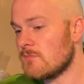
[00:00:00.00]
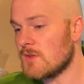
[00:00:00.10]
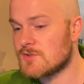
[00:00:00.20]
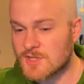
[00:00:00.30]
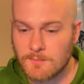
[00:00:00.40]

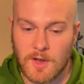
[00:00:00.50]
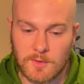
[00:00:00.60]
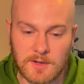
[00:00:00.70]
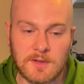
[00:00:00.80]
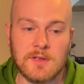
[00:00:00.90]

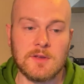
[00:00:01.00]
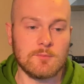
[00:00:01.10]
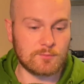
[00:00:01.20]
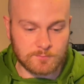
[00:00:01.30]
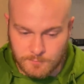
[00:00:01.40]
Samoa,
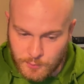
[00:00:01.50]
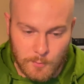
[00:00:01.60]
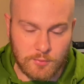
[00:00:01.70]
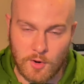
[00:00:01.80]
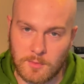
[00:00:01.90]

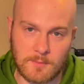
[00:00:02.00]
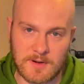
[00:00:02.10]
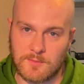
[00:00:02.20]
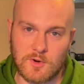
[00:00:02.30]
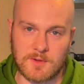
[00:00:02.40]

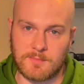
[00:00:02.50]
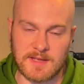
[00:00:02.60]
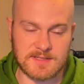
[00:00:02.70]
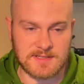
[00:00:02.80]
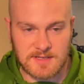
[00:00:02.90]
probably more
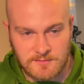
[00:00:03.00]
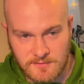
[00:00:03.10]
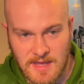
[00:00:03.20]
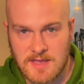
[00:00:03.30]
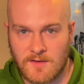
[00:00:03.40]

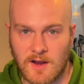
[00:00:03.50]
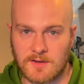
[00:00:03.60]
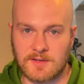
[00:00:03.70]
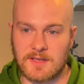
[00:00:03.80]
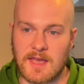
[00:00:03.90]
competitive, gave
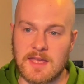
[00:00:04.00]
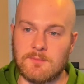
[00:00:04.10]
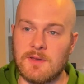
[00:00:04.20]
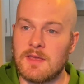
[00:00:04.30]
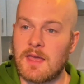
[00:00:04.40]
Ireland a
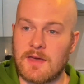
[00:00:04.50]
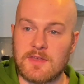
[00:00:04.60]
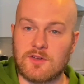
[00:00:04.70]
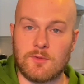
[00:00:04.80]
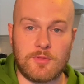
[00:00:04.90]
game, and
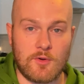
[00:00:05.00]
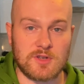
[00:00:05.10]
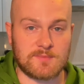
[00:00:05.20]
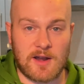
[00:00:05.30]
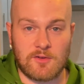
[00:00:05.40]
they could throw a
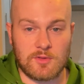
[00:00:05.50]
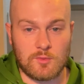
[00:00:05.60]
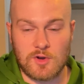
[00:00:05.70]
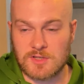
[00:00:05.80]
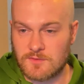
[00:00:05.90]
spanner in the
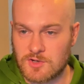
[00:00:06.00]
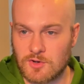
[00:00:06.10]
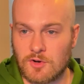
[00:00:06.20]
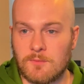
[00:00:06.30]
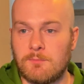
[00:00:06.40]
works for
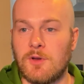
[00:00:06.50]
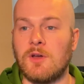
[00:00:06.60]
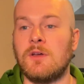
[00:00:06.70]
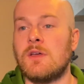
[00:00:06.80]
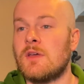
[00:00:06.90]
sure.
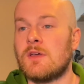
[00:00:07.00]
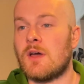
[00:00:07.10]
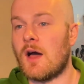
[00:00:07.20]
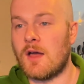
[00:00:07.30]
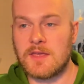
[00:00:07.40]
But
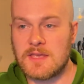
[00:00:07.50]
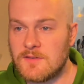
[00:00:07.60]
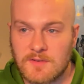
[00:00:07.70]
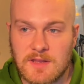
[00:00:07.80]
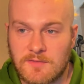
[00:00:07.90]

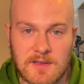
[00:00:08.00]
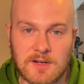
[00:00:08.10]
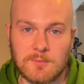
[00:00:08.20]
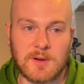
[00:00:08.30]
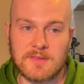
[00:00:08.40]
even if
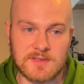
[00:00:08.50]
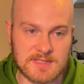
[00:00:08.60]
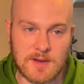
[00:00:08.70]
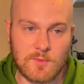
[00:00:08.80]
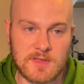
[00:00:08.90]
England played the
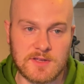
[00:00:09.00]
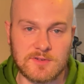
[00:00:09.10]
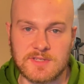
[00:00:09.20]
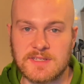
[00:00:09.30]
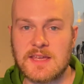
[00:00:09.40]
same way they
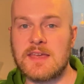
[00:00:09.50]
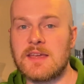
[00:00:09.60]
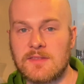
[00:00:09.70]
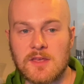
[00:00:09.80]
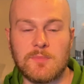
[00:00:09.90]
do
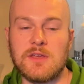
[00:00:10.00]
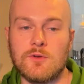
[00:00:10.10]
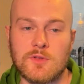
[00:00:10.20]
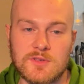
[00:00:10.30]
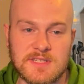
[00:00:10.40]
today and they beat
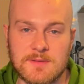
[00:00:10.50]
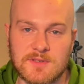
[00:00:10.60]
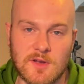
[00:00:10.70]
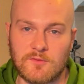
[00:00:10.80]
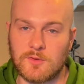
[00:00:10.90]
all those teams
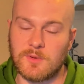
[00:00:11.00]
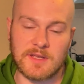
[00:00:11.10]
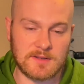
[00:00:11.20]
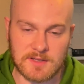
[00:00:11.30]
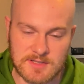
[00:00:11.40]

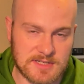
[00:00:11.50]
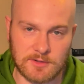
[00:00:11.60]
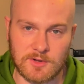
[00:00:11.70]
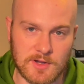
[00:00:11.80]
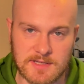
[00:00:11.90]
comfortably,
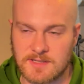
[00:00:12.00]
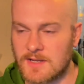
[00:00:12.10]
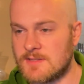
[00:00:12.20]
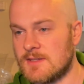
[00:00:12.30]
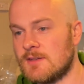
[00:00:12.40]
still not
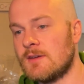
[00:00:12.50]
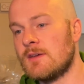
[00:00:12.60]
excited.